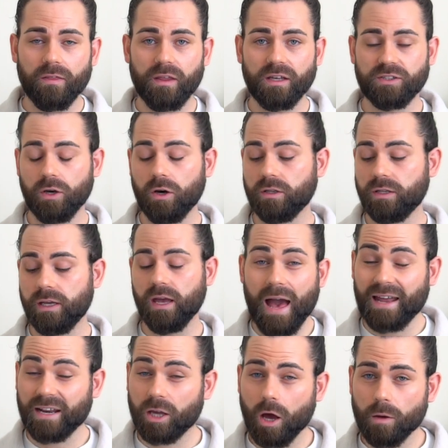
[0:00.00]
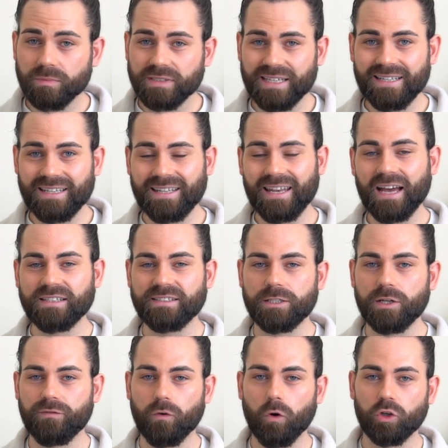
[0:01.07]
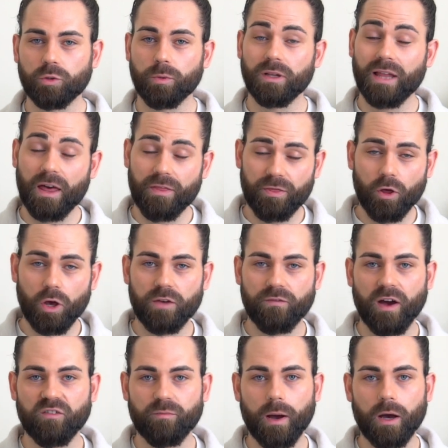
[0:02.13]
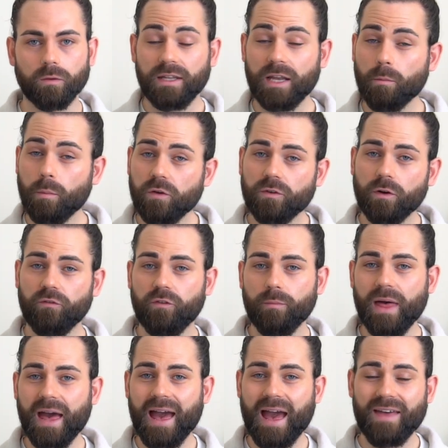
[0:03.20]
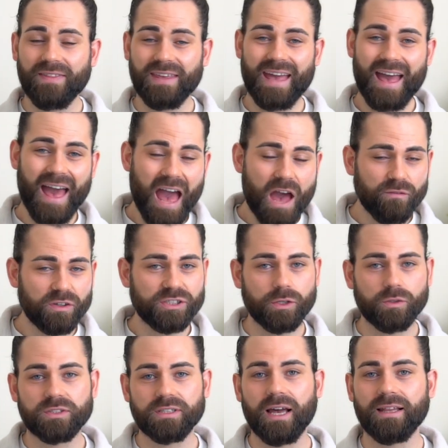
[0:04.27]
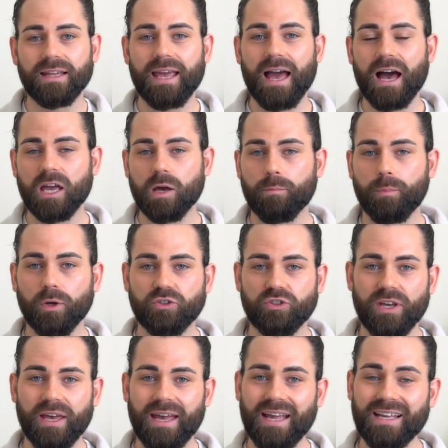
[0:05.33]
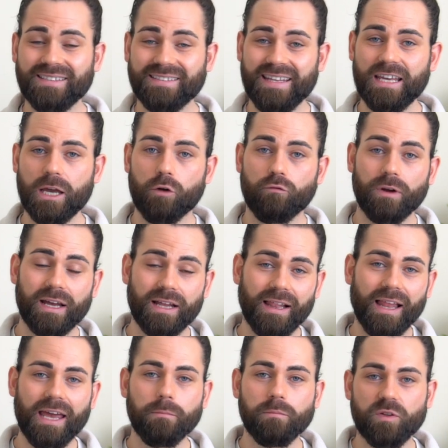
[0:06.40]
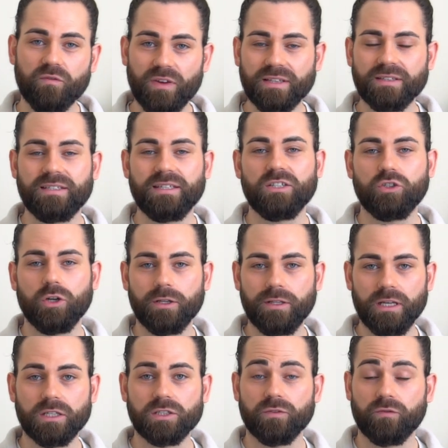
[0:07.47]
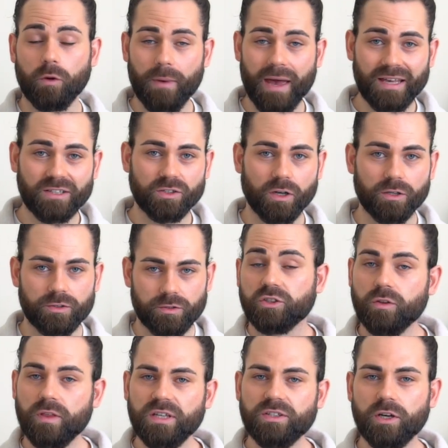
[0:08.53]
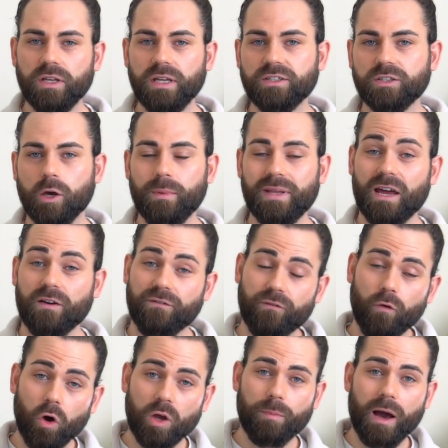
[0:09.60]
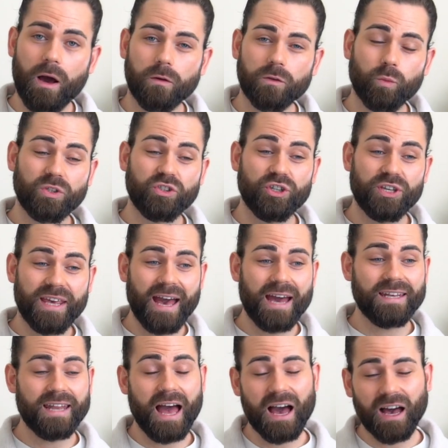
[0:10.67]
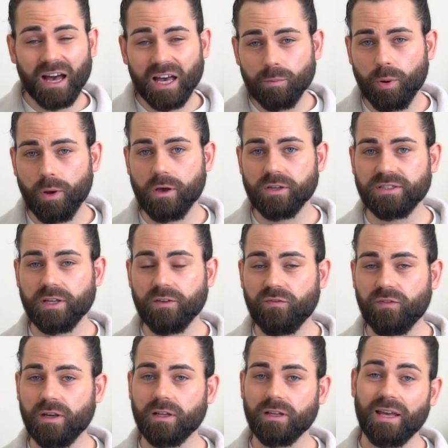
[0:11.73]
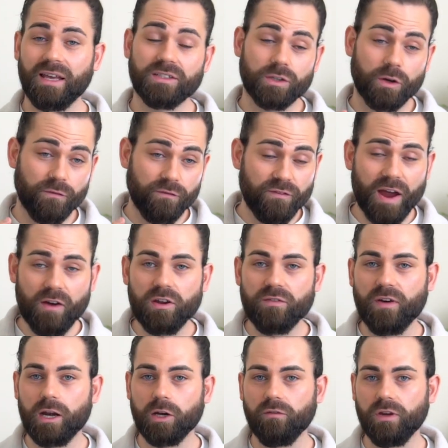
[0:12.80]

this hoodie, and it comes in nice and affordable at £35. Now moving on from there, at the ever so slightly higher budget is the reclaimed vintage hoodies from ASOS. So these hoodies come in at £40, which again, I personally feel is very, very